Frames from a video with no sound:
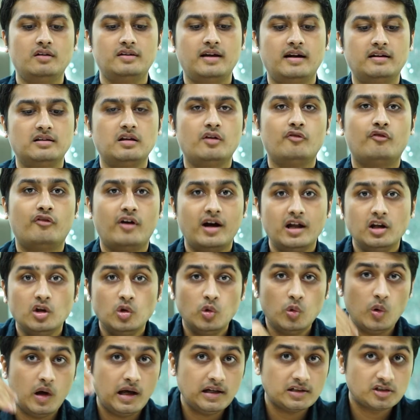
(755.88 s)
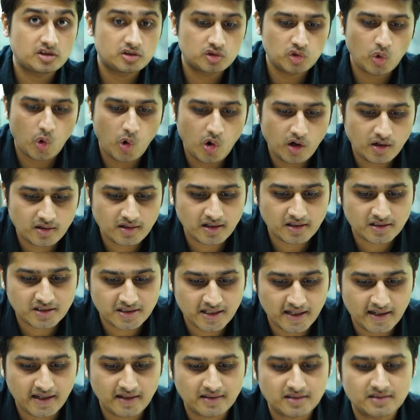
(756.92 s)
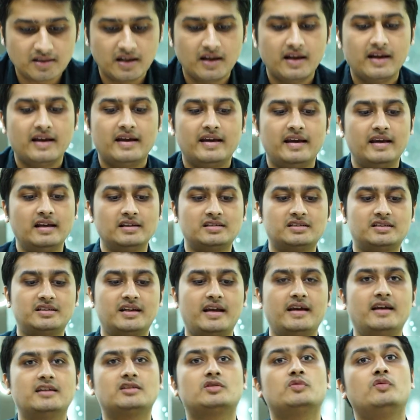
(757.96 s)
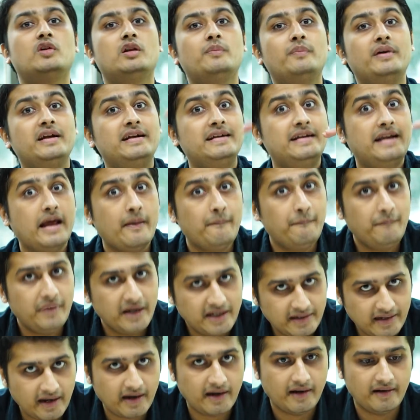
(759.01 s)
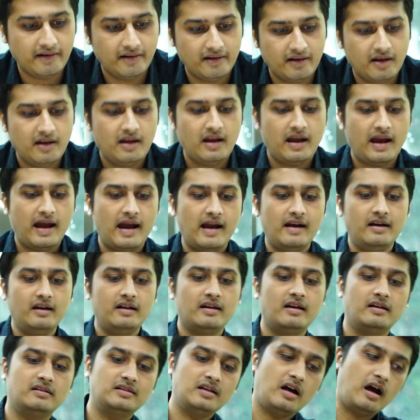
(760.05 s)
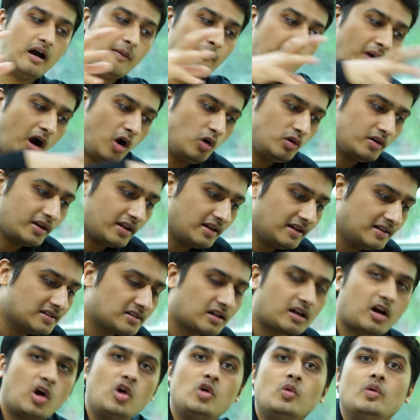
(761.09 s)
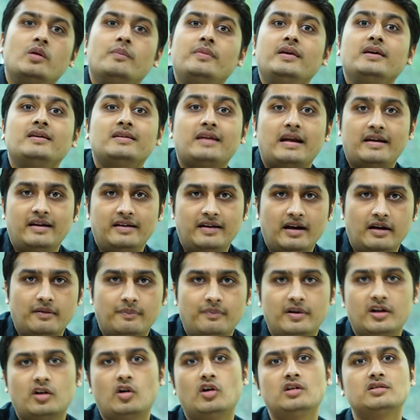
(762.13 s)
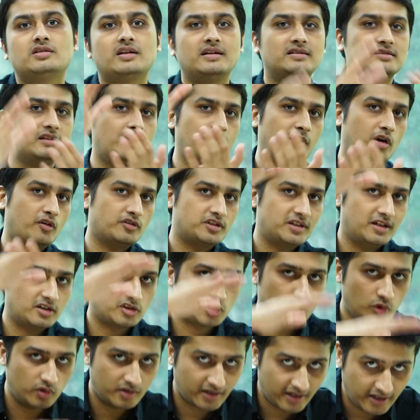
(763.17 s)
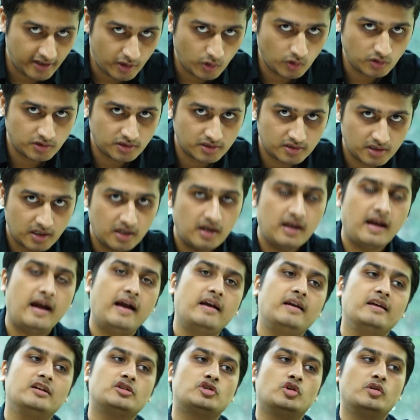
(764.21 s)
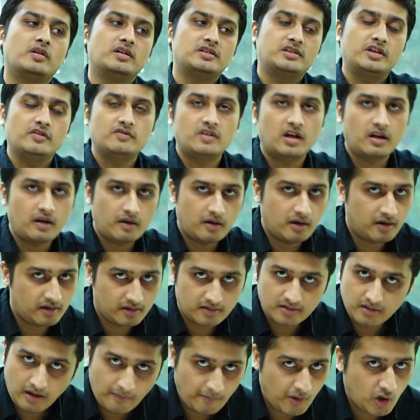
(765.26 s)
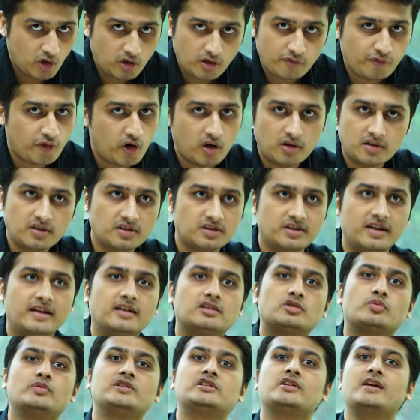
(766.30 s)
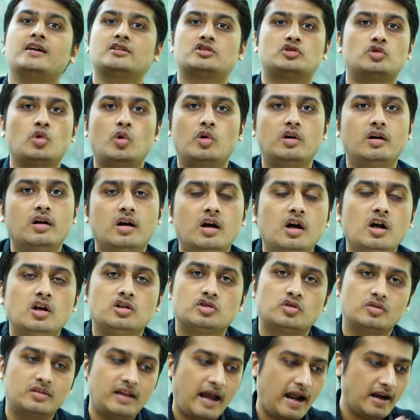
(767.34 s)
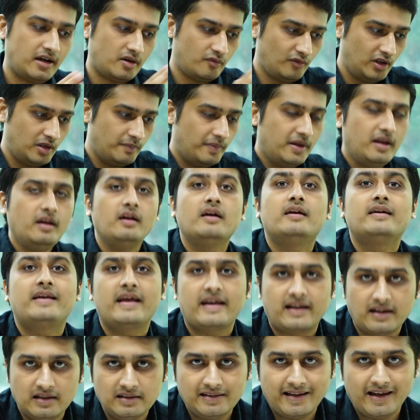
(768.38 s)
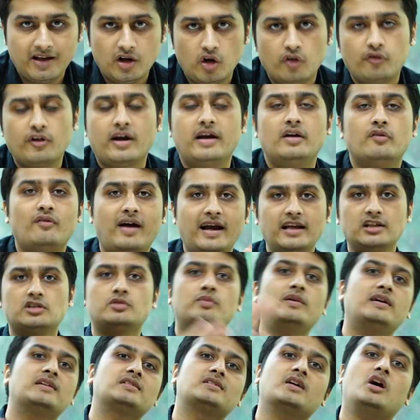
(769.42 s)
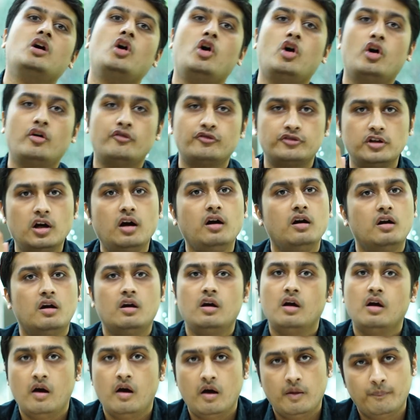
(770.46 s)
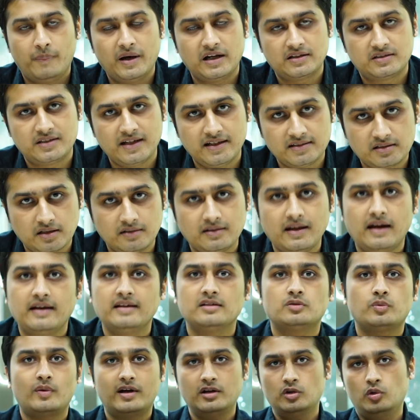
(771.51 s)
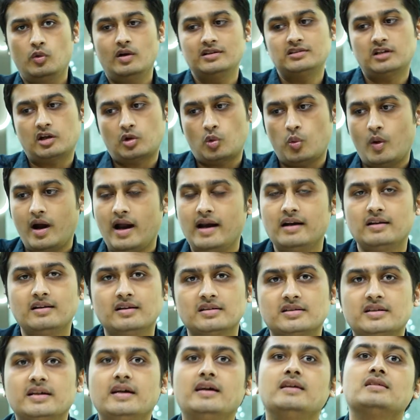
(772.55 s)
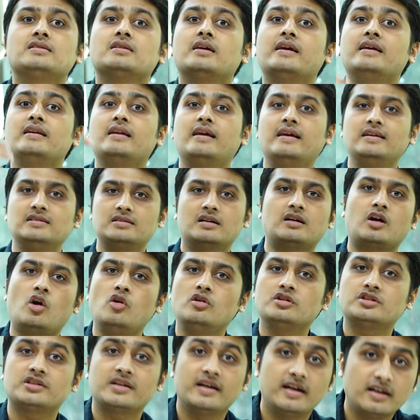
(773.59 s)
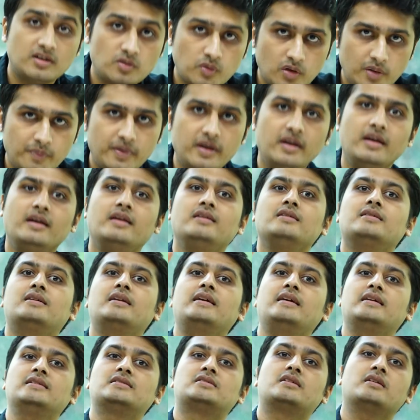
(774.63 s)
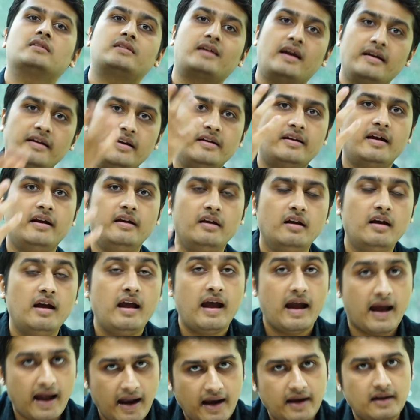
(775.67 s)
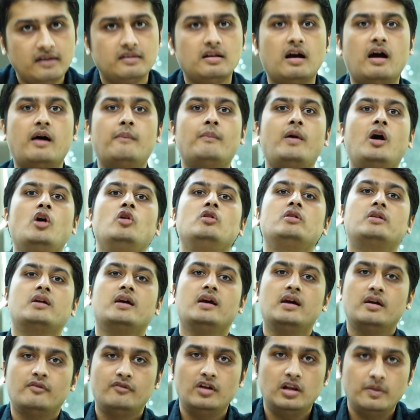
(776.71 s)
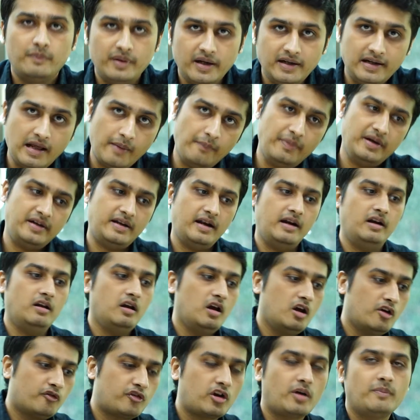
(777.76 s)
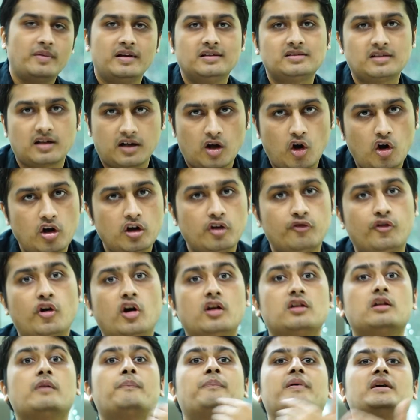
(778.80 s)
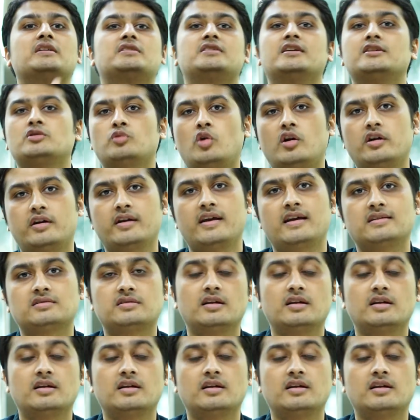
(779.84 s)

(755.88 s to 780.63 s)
that the one who has sold the shares, his shares will be debited and the amount in his account will be credited, because his number of shares should reduce and he should receive the amount for the shares which he has sold. So that will be taken care of, and vice versa of the purchaser, that is one who has acquired the shares, in his account shares will be increased, credited, and the amount will be debited from his account for the purchase what he has